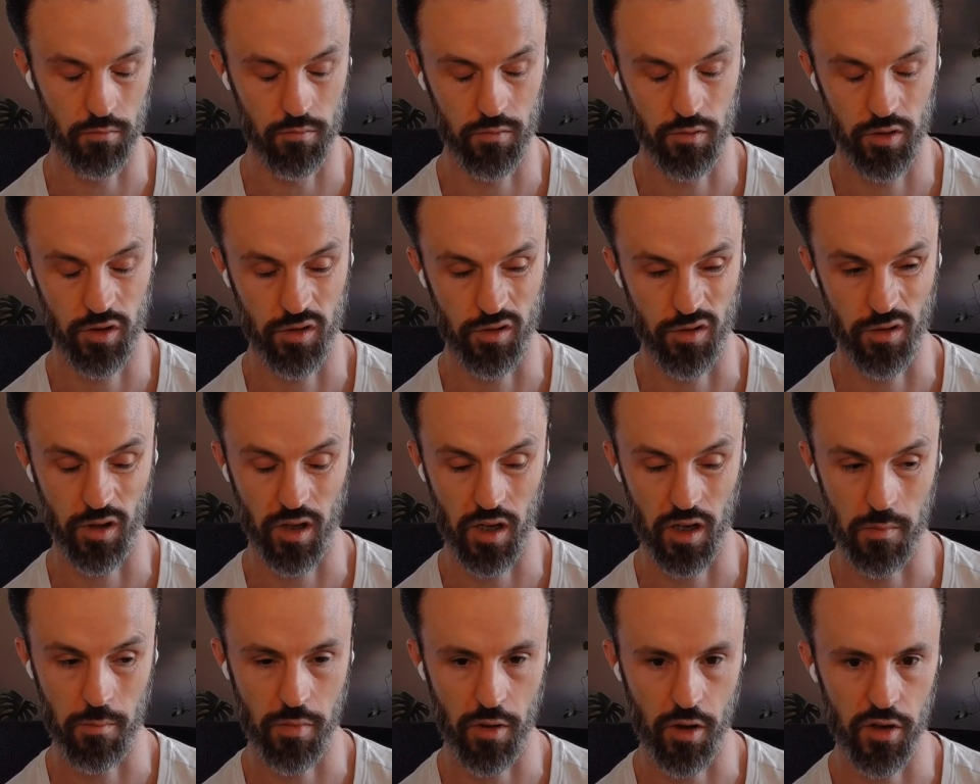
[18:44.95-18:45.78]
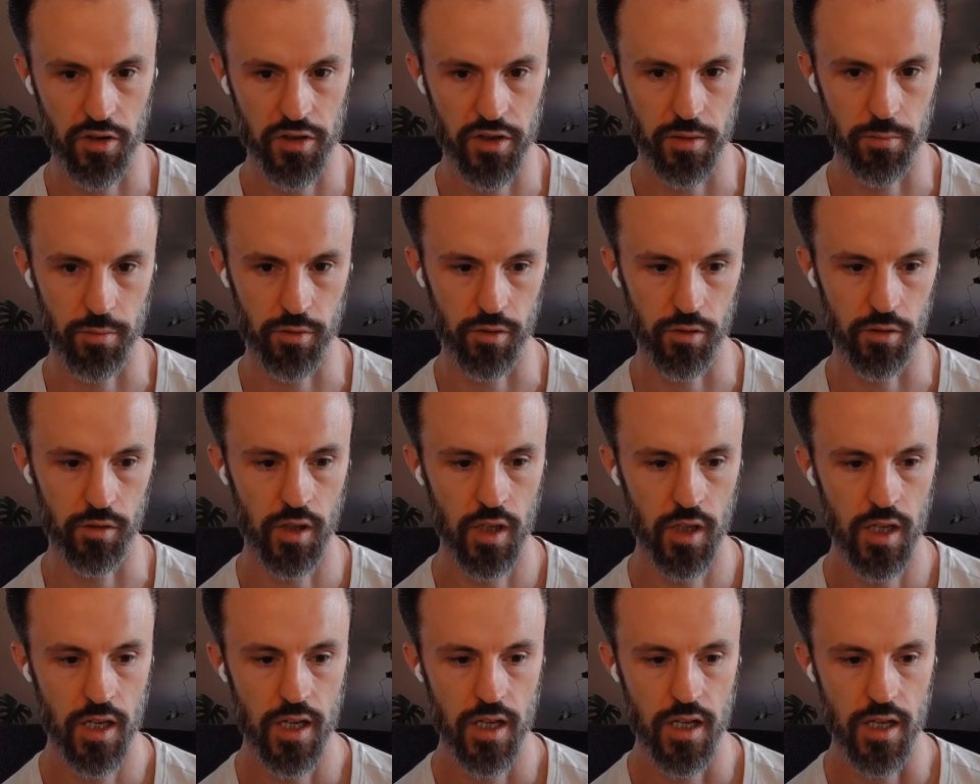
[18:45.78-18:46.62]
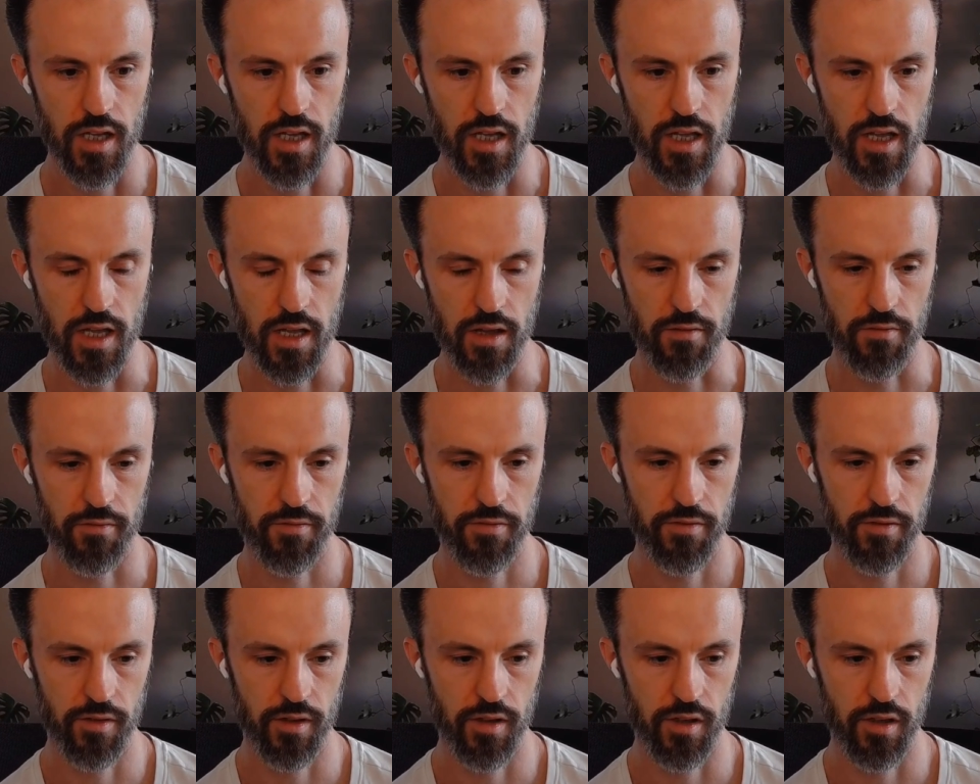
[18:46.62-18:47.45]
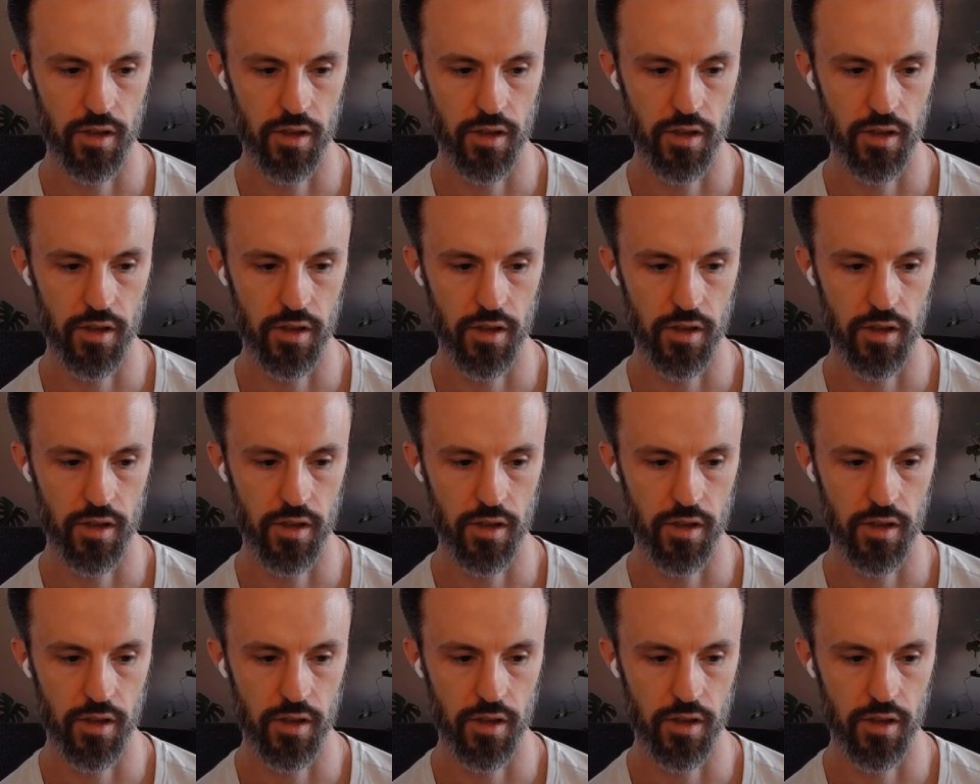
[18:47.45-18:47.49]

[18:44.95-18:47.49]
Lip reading: stroke impossible, if